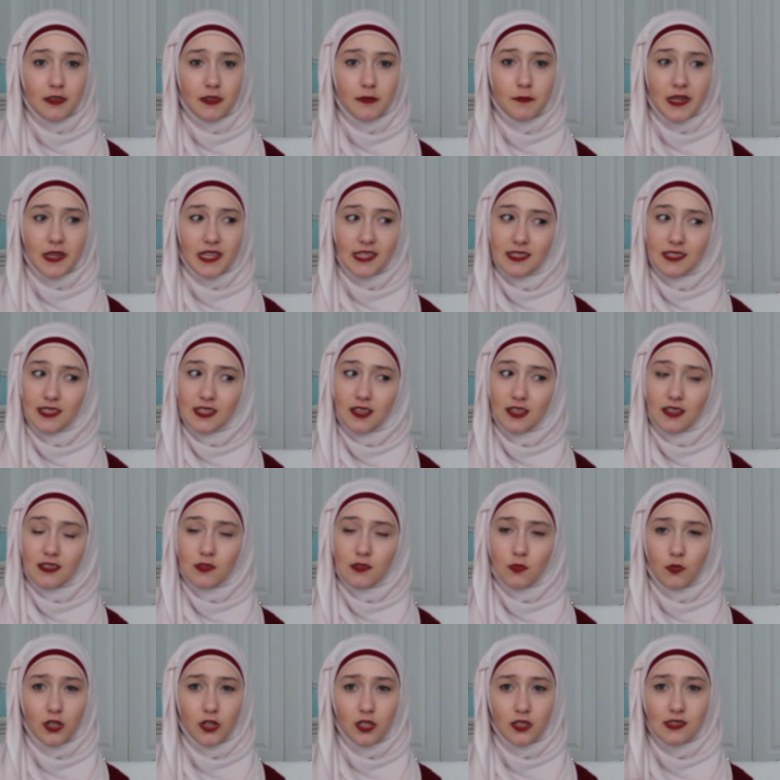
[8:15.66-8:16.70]
basics
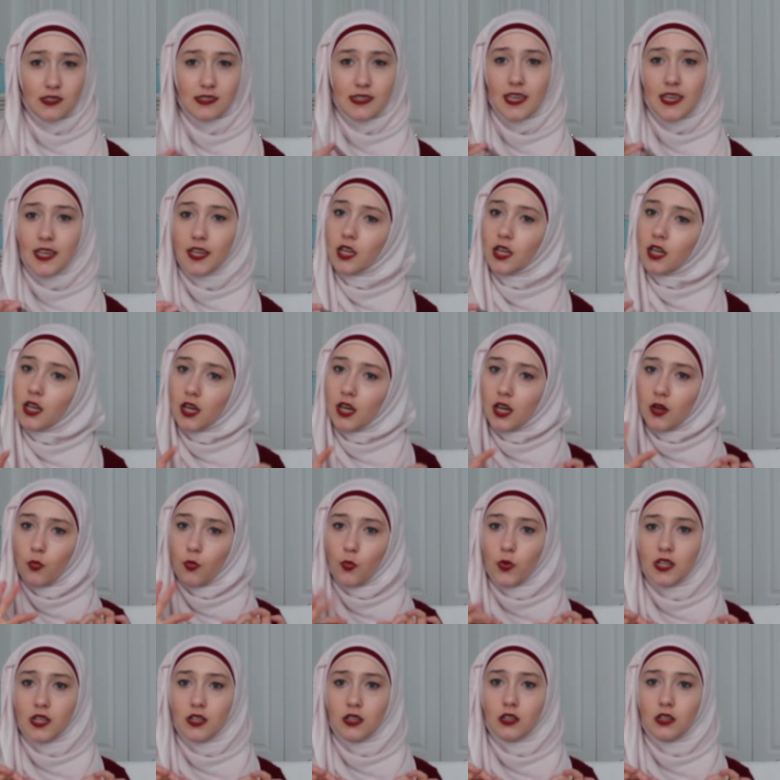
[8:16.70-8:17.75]
where it's like
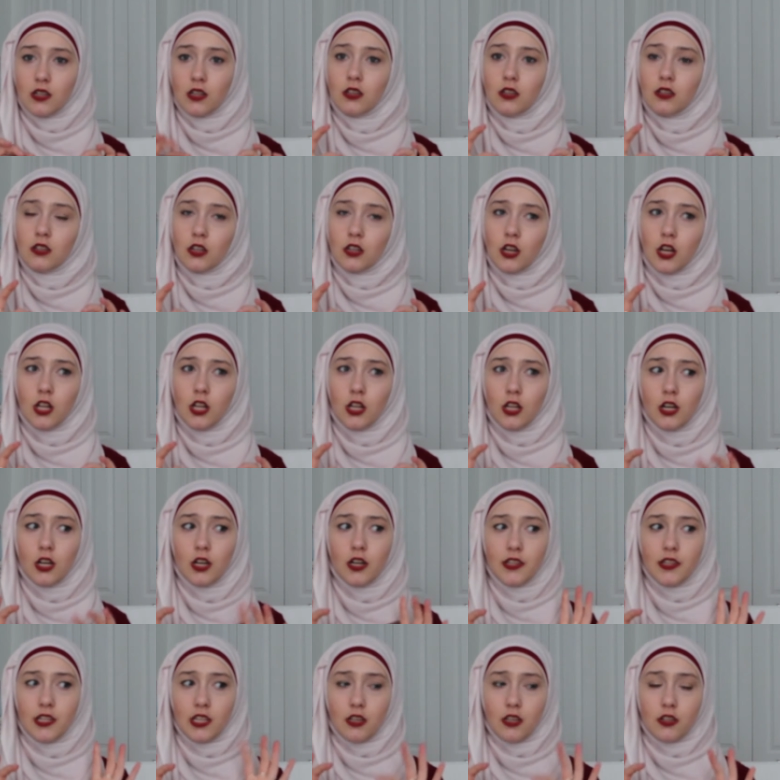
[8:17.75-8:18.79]
one color
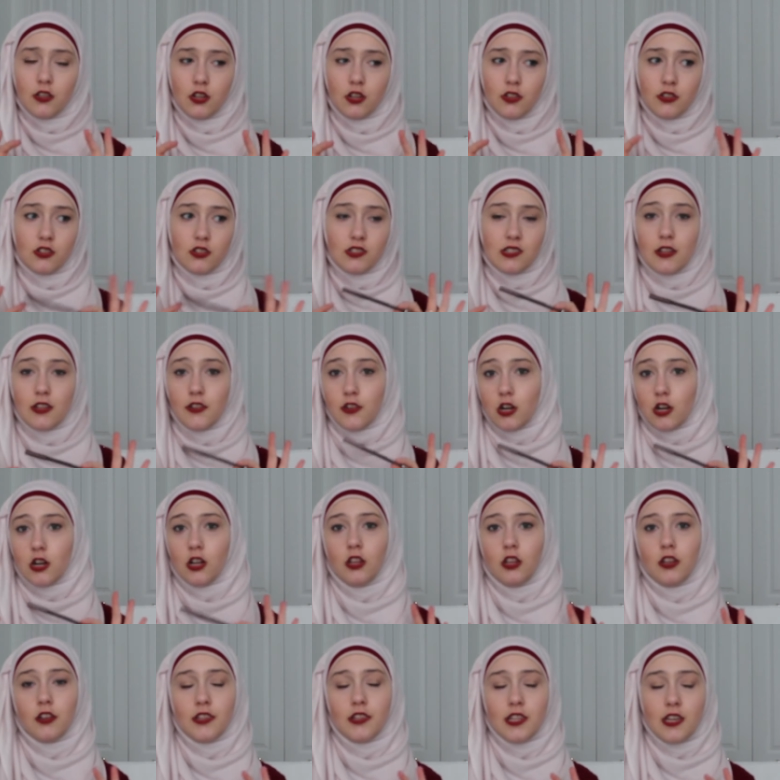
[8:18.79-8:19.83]
and the other, there's another
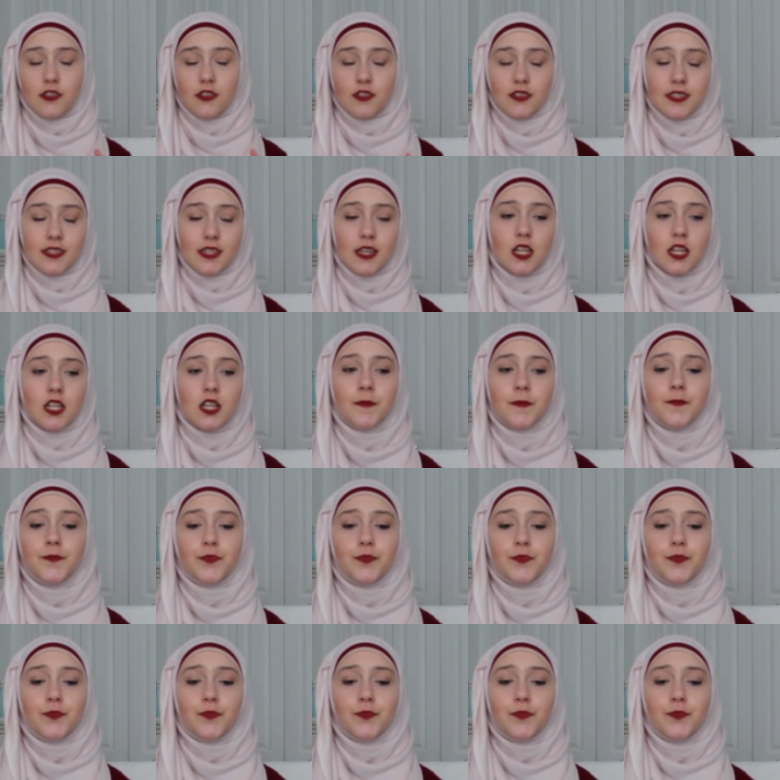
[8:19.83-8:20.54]
color on the other side,